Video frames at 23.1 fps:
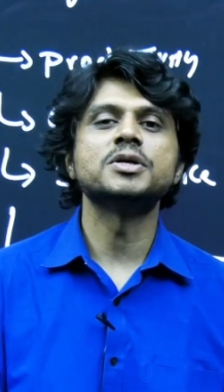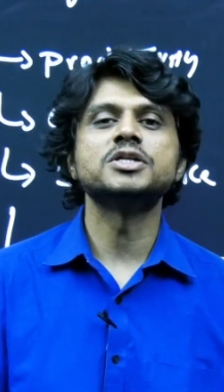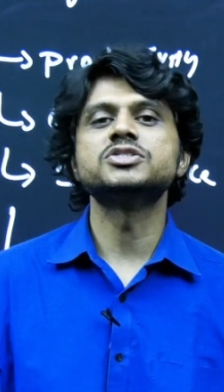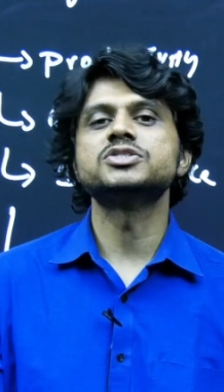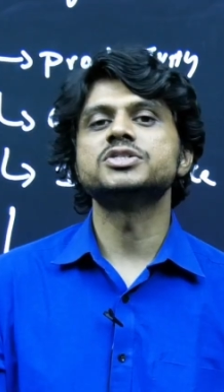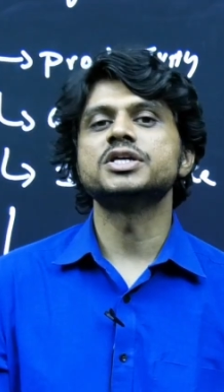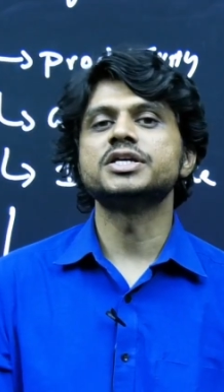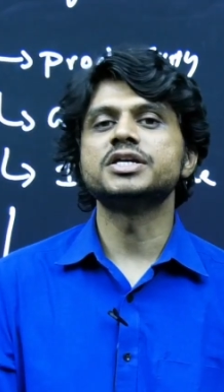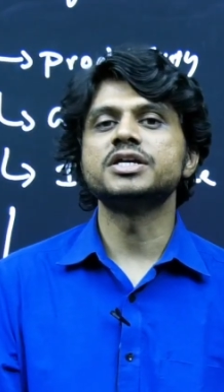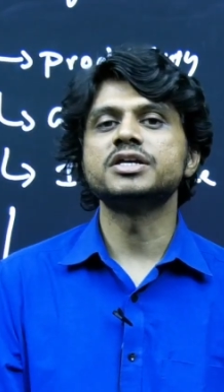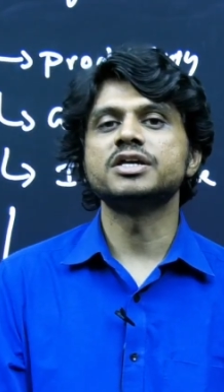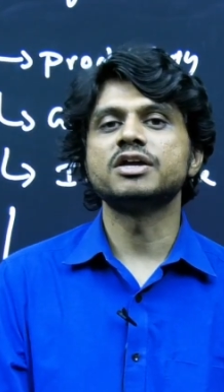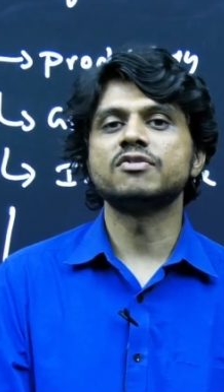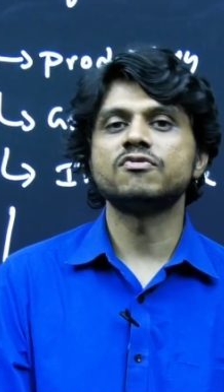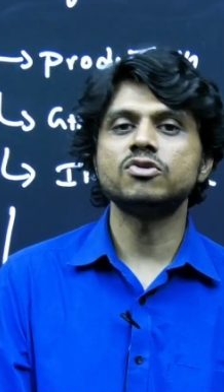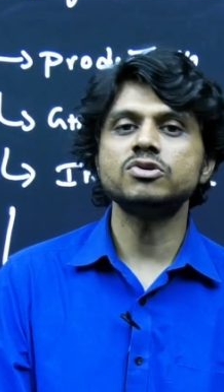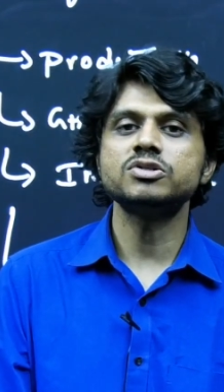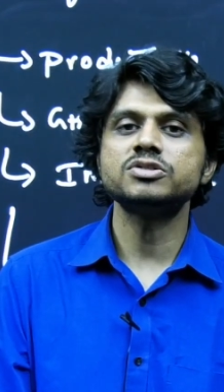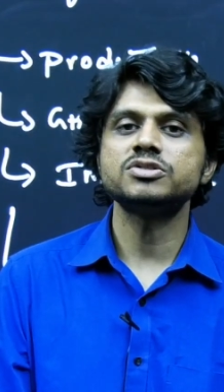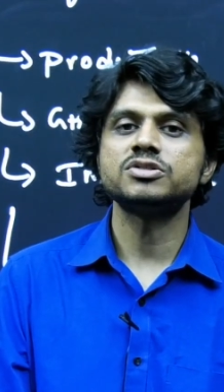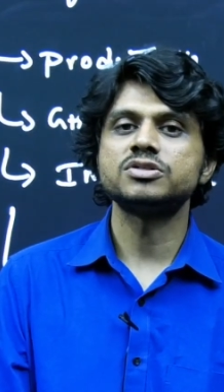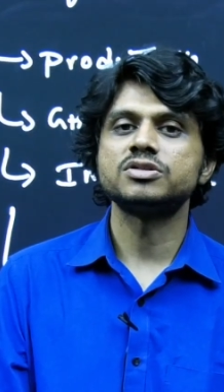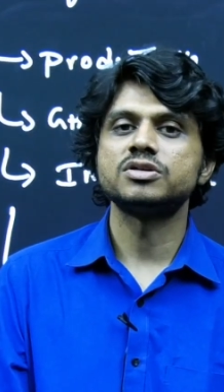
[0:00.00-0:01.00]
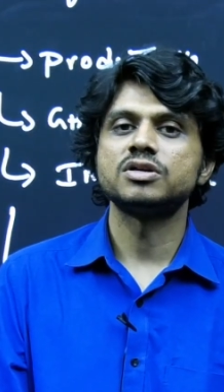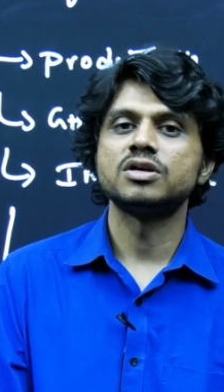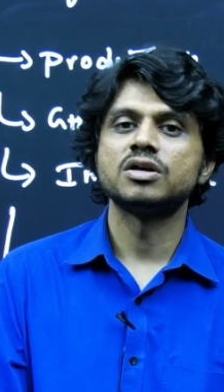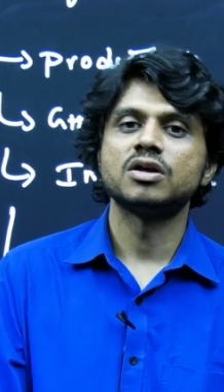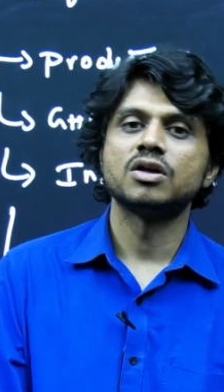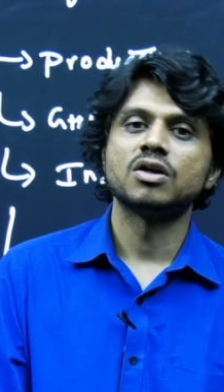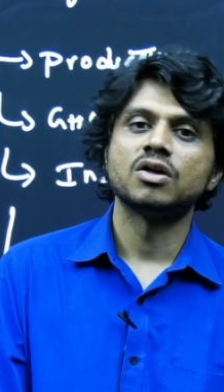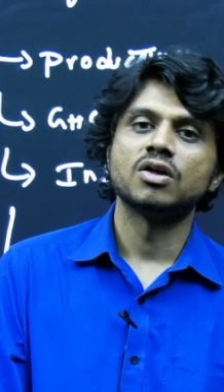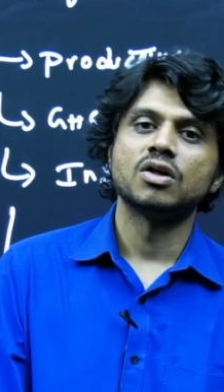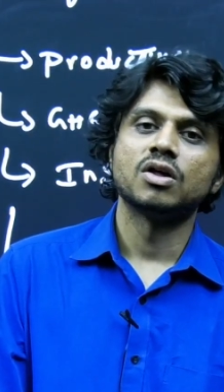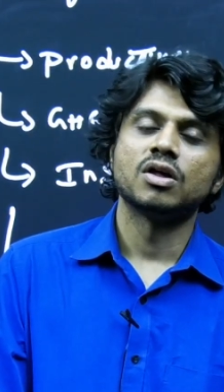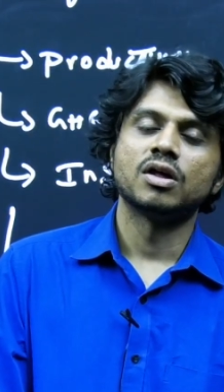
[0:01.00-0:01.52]
is taking efforts.
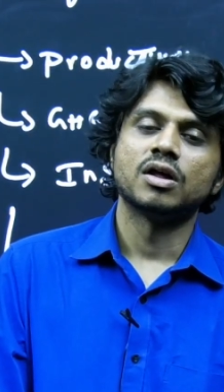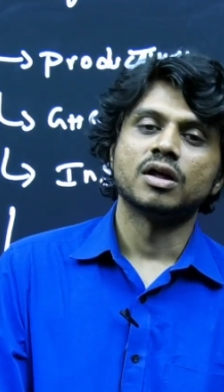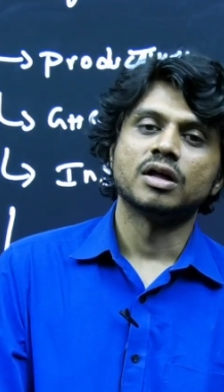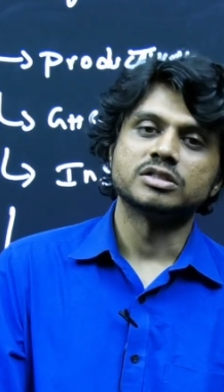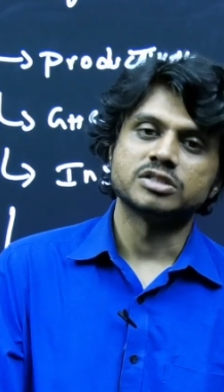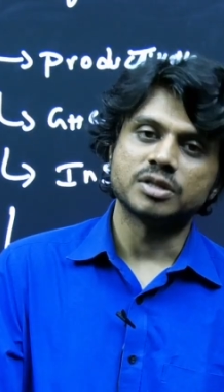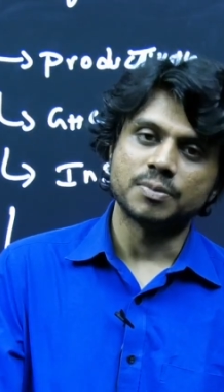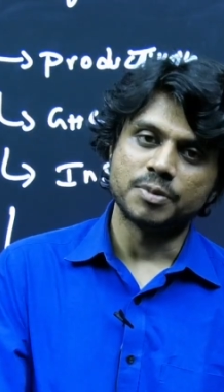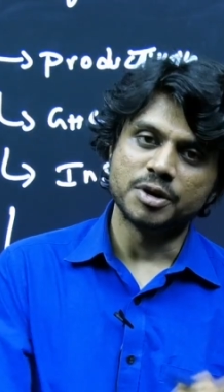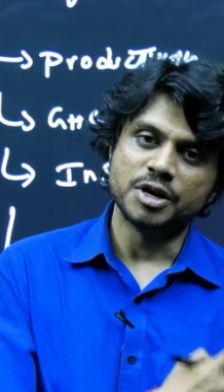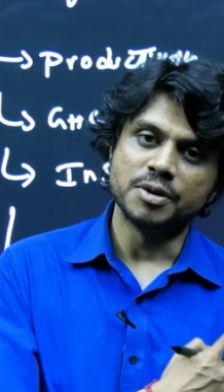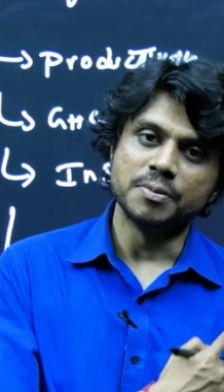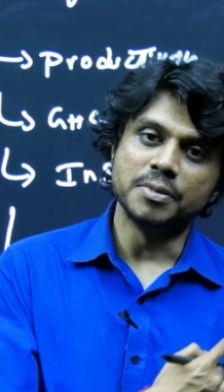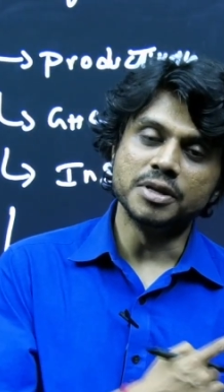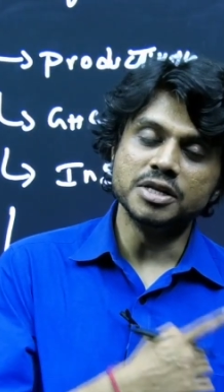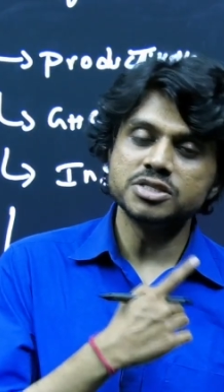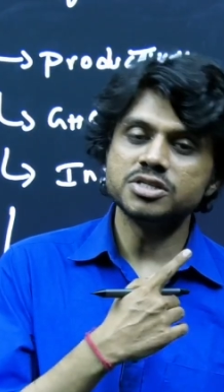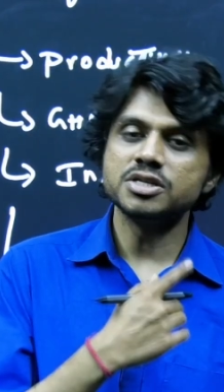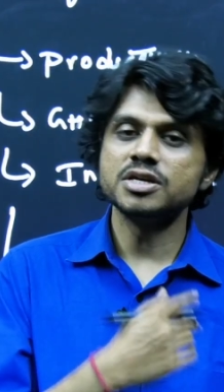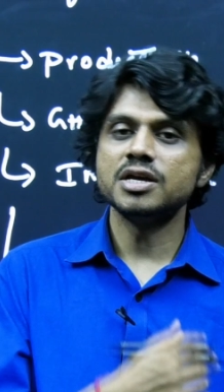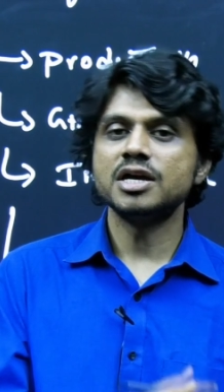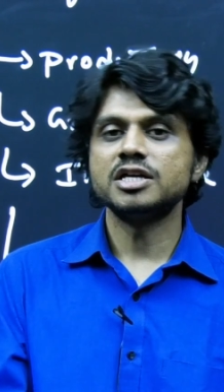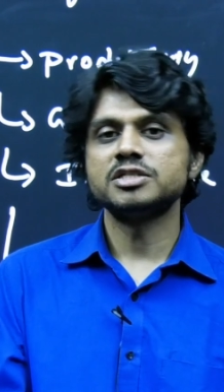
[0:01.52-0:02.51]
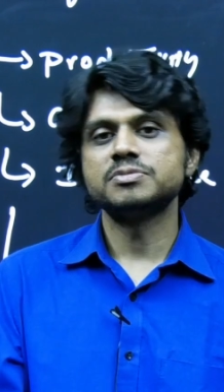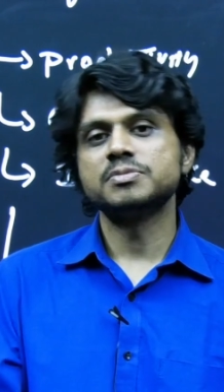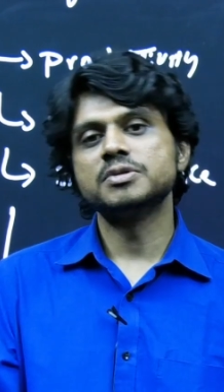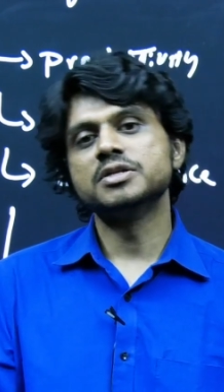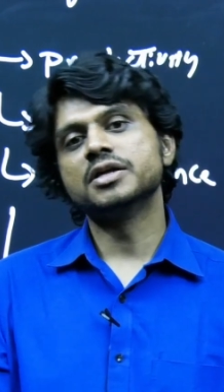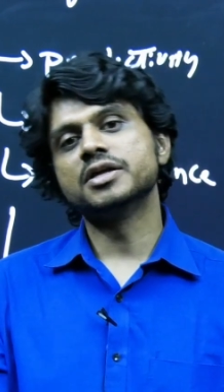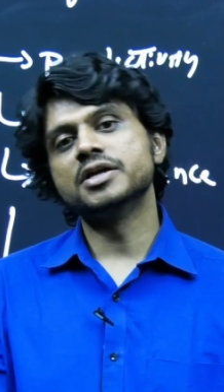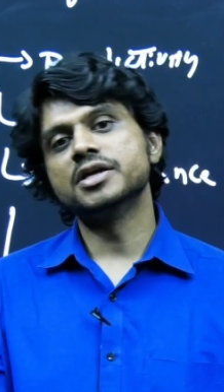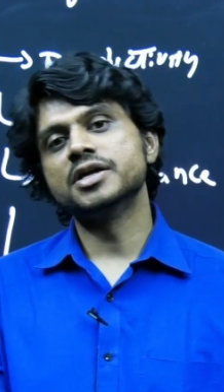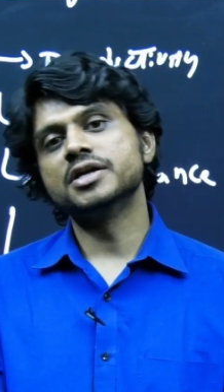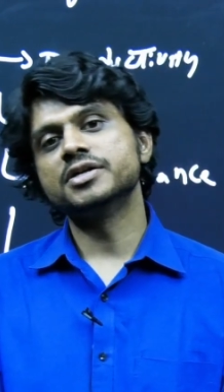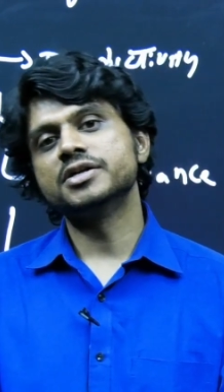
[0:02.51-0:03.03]
Separate ministry has been
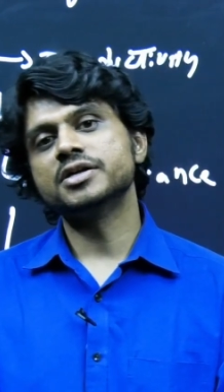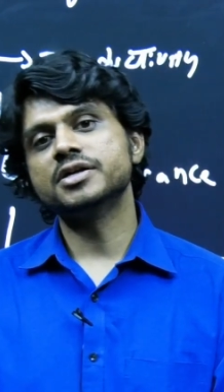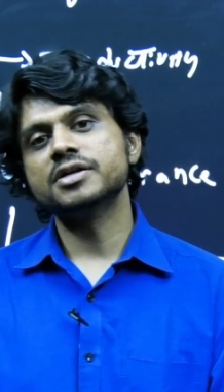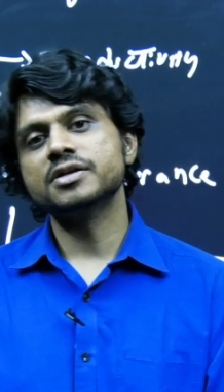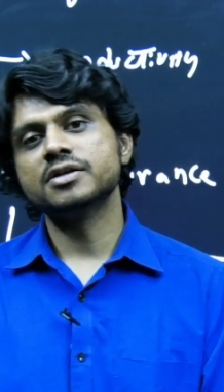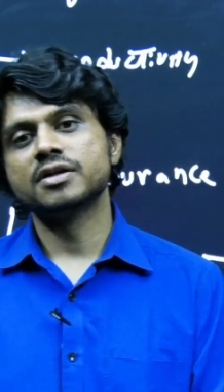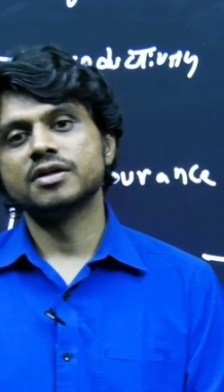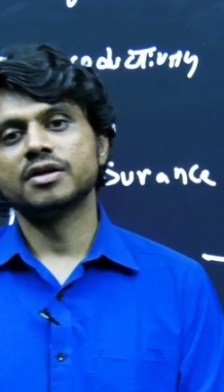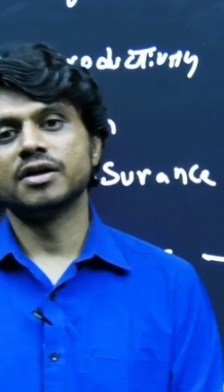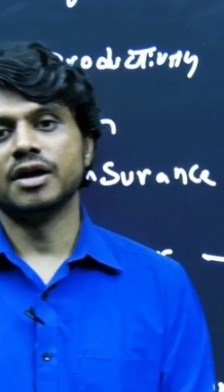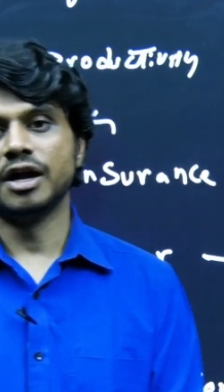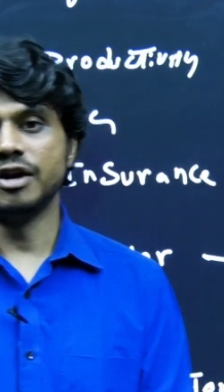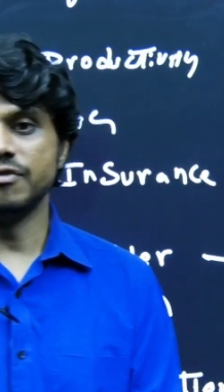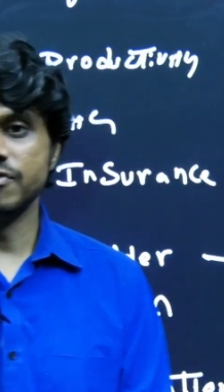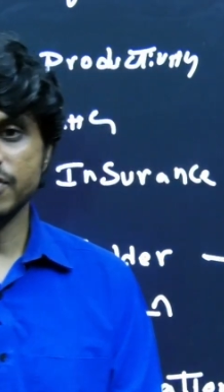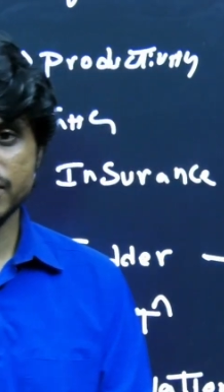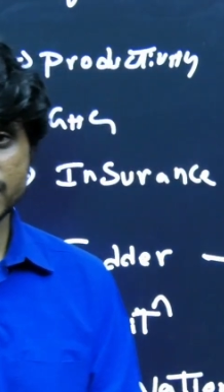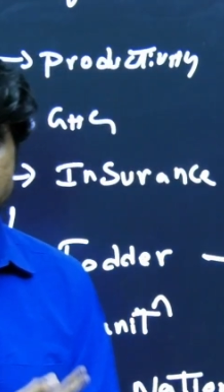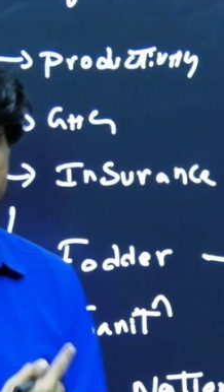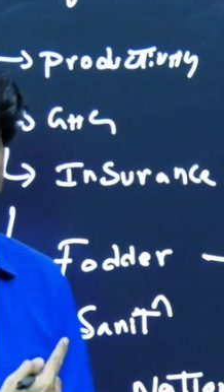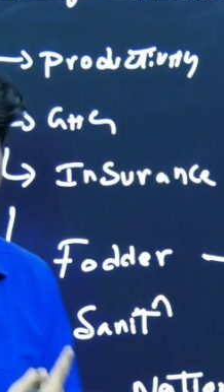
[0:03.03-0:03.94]
created and various